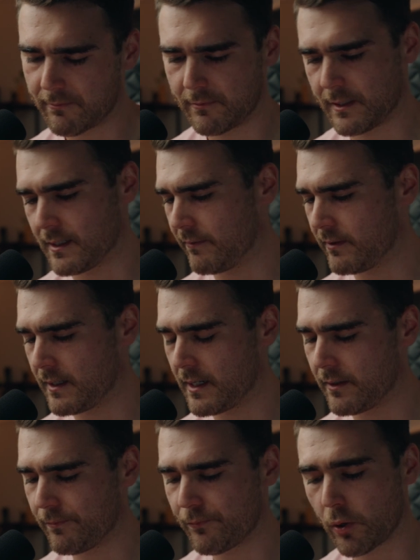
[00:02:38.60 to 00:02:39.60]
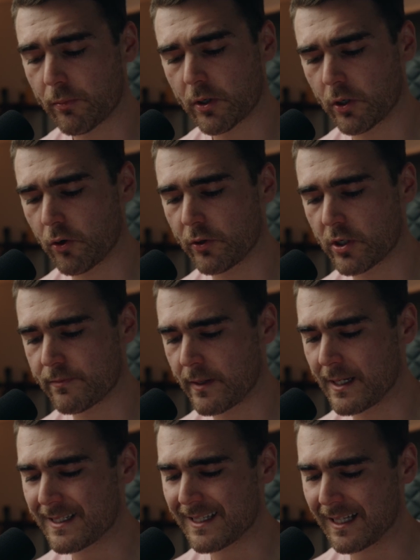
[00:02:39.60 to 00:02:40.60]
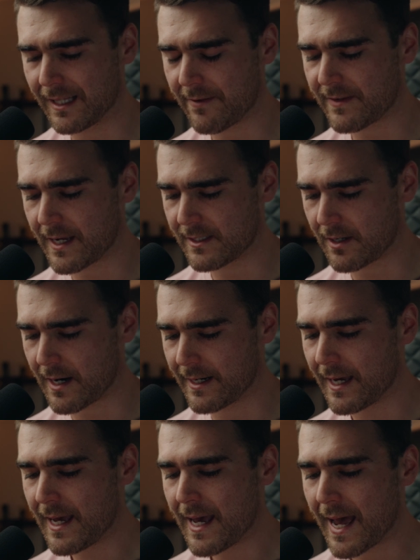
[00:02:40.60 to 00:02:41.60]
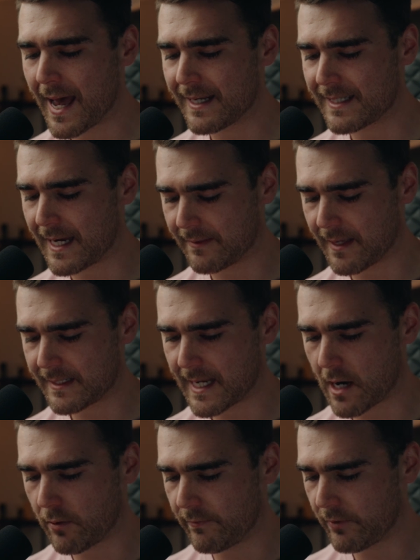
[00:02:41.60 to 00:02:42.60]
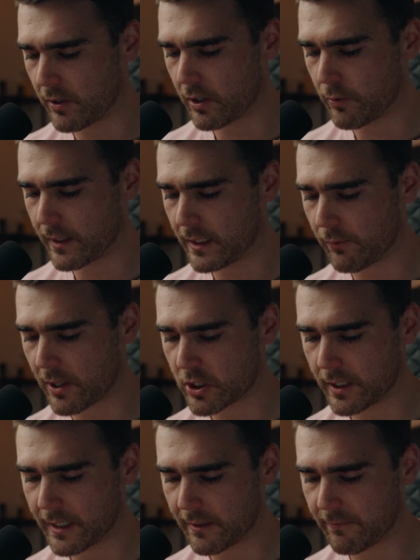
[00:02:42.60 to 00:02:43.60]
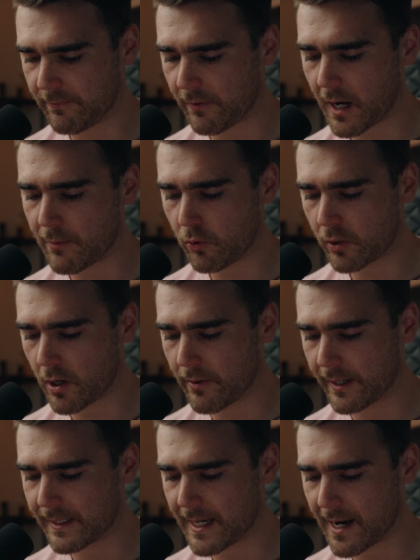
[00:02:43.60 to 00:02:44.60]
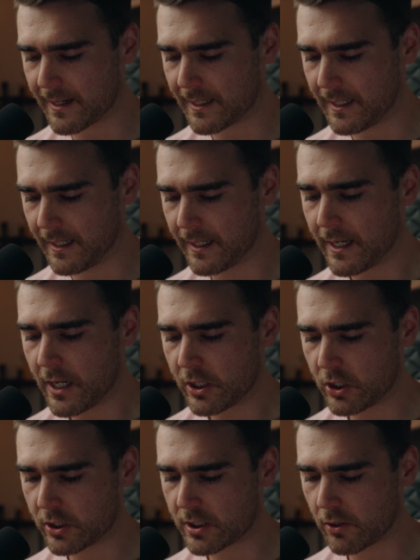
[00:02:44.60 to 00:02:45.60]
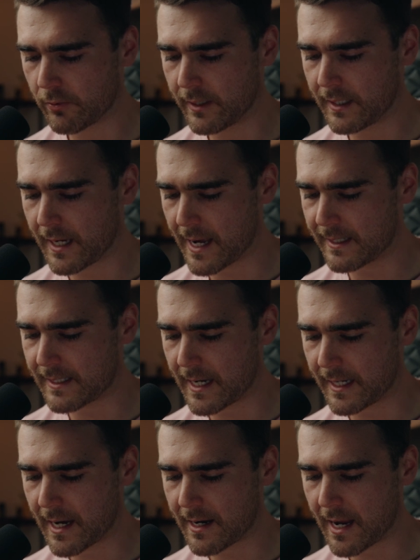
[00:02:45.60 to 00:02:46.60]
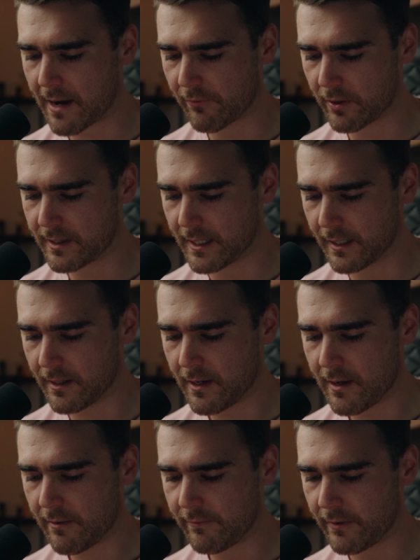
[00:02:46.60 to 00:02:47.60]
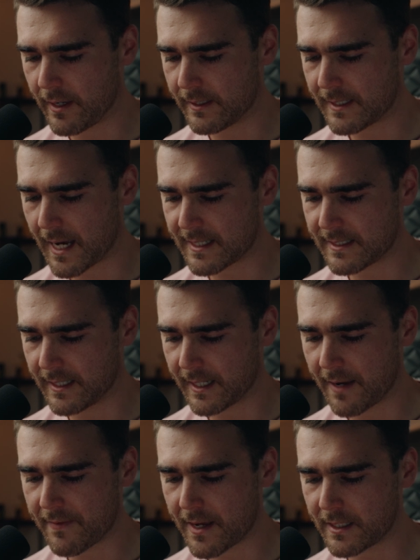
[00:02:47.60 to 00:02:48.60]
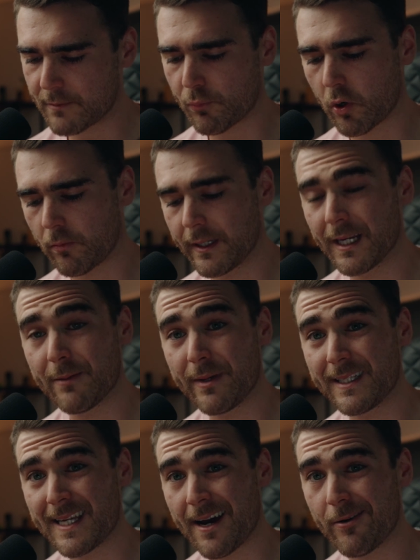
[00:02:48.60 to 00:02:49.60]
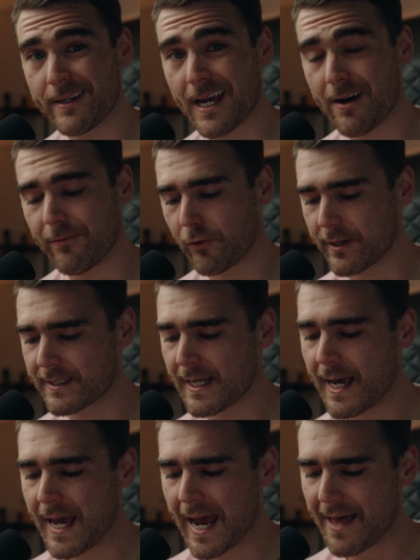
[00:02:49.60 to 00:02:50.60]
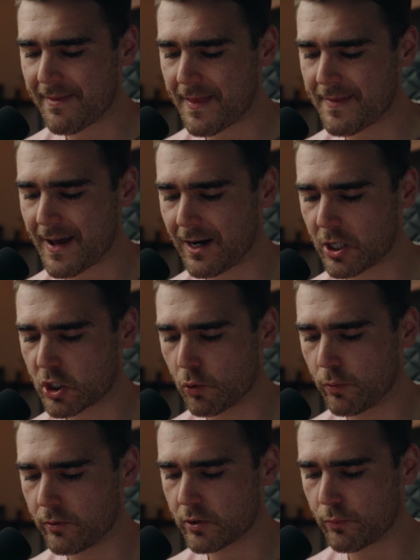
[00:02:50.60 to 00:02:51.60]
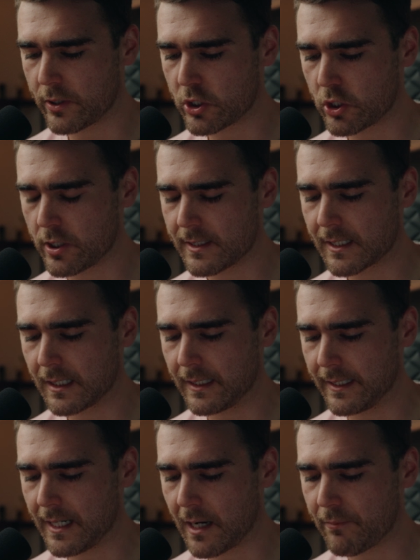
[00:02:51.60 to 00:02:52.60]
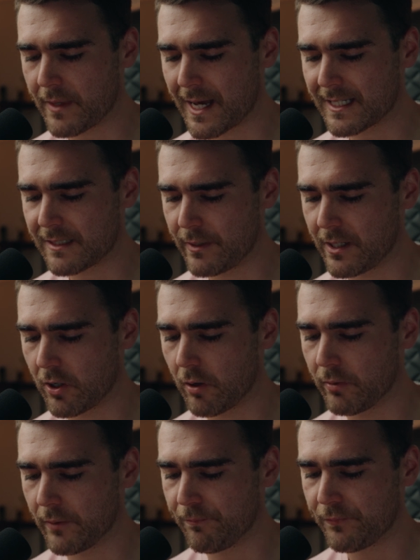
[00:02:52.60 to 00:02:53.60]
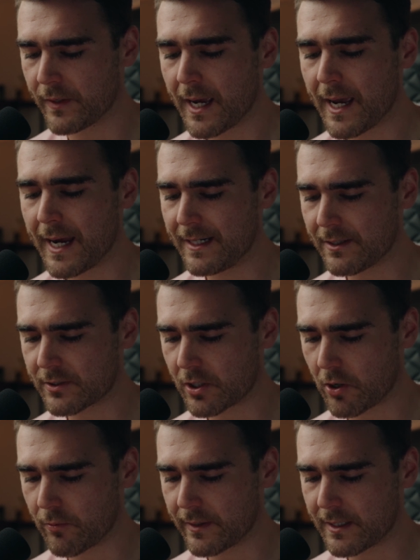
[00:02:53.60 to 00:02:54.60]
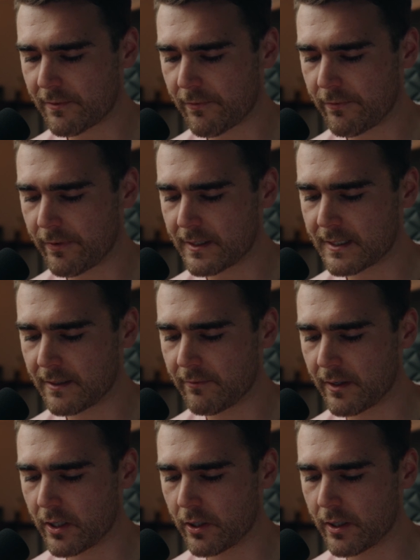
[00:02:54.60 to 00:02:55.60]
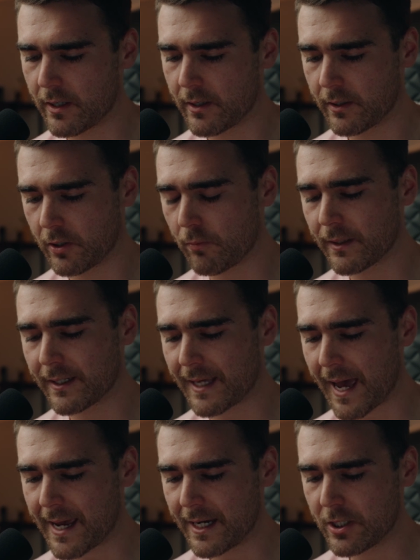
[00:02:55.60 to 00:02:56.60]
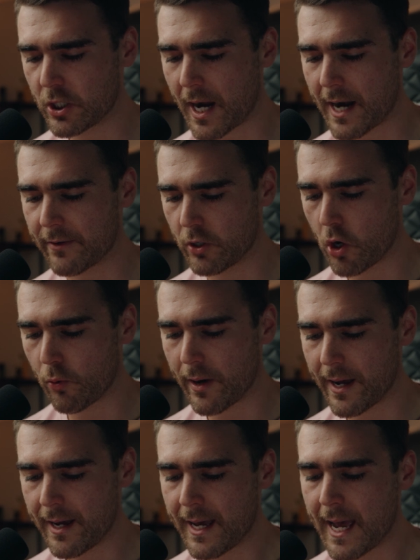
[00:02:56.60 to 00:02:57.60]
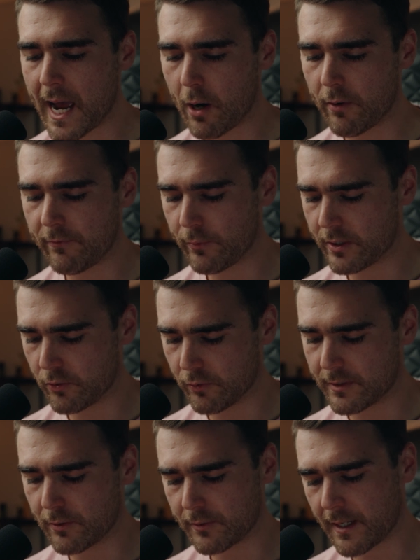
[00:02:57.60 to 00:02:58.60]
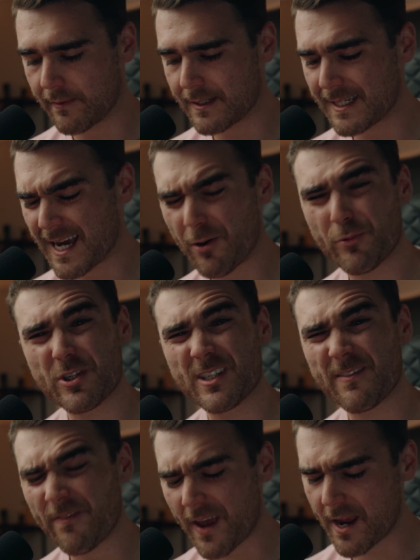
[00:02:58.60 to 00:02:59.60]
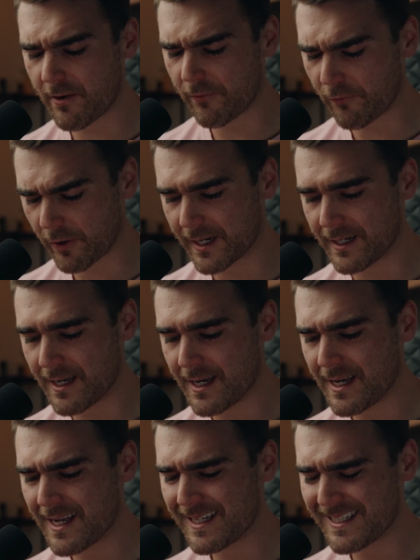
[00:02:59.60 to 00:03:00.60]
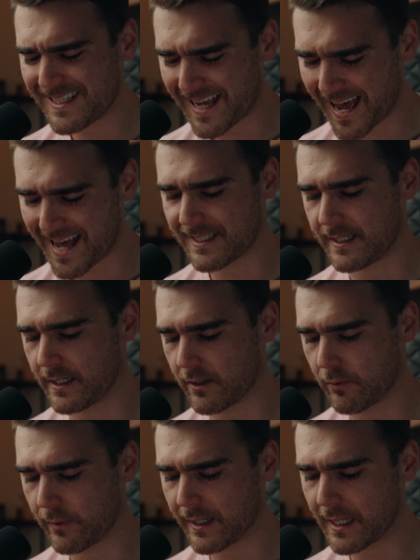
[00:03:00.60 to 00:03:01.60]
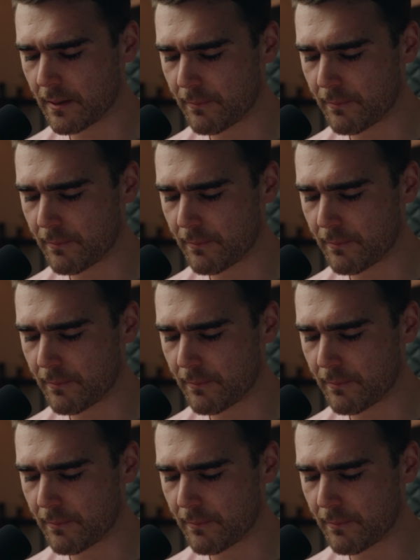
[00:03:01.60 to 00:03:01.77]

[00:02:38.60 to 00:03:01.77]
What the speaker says: Didn't even need it. Probably could have gone those minions in the left-hand side and taken that tower very quickly. We're actually going to get a fireball going down here just so we can take out everything. Fantastic. And that is probably going to be towered down for us. And then that archer will switch to just clear up that spear goblin. He does go with a defensive goblin cage out of nowhere. However, we do still take the tower, which is fan-freaking-tastic. We're going to get a